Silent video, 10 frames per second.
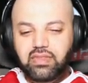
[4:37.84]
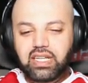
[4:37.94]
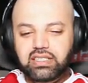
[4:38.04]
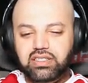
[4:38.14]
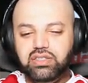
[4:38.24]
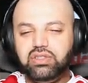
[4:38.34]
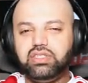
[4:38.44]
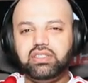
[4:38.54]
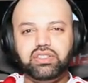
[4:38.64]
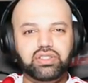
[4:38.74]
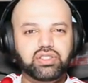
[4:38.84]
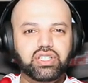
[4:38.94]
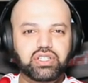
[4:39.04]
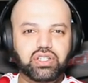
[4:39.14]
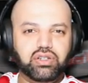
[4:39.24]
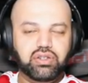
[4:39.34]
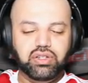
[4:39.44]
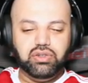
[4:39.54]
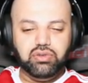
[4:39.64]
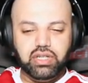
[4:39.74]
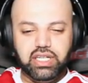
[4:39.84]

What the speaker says: That's interesting, they're just teaching her, you know, I